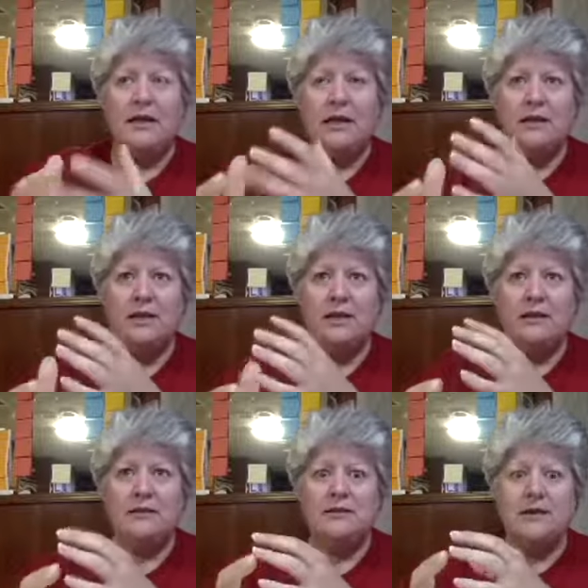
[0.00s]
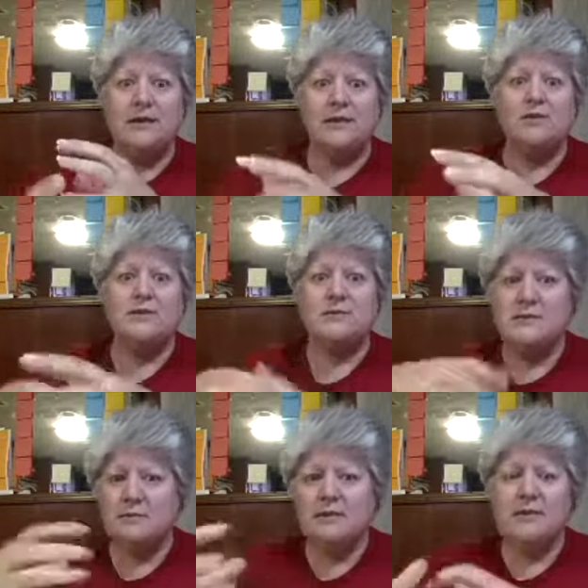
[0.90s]
and they use them
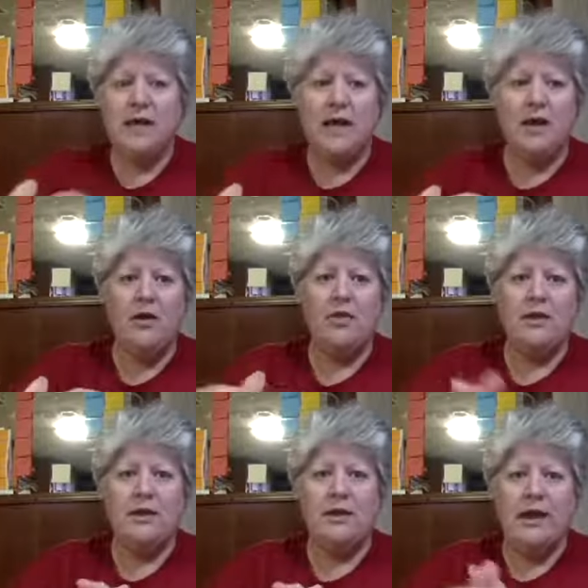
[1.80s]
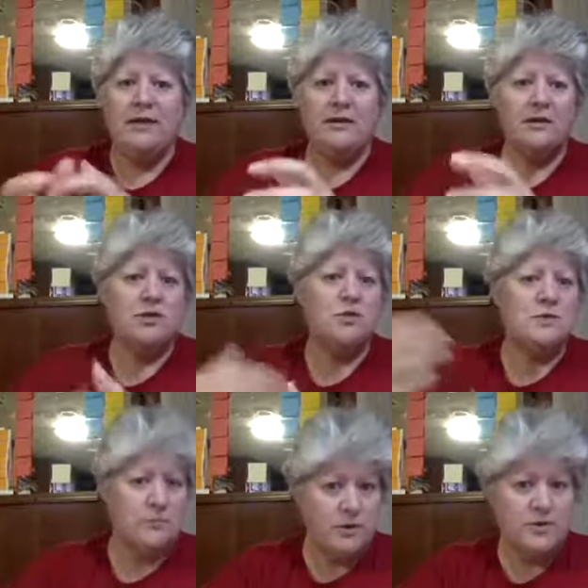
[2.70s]
similar to how the Catholics
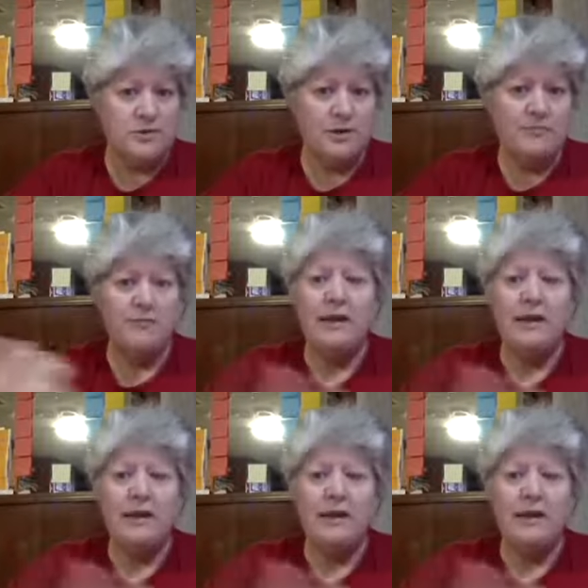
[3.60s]
use their rosary.